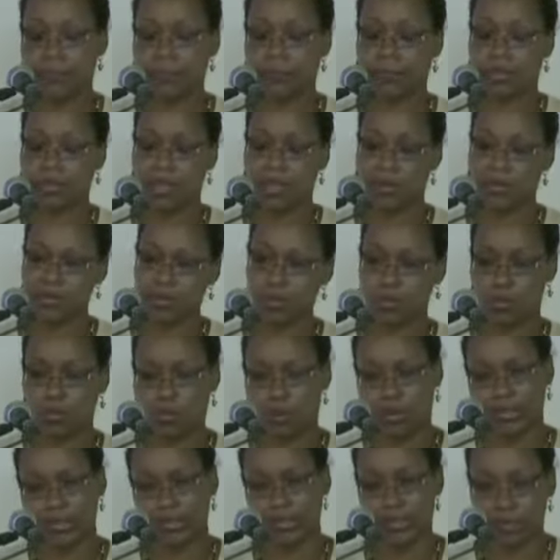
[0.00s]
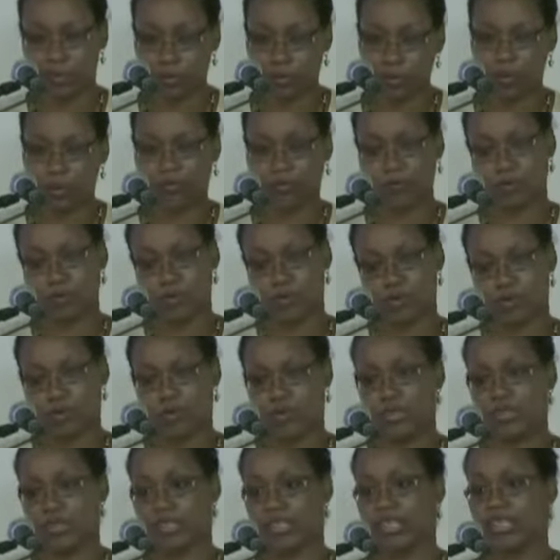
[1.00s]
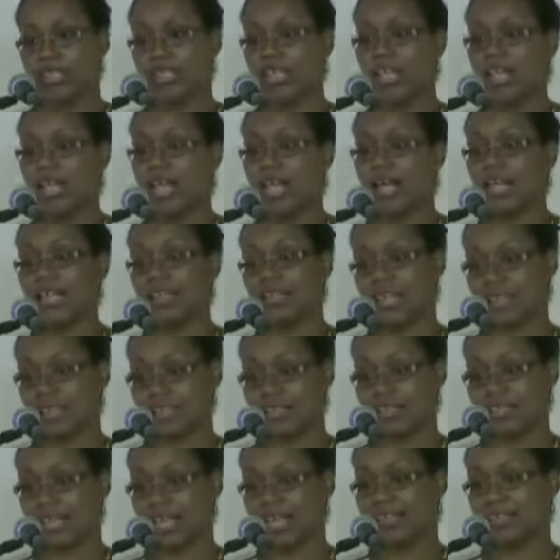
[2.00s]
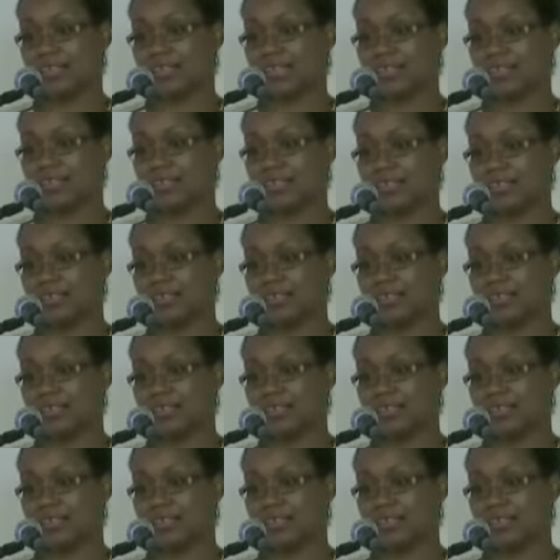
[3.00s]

And that was a one-day work or so, and then another day, I think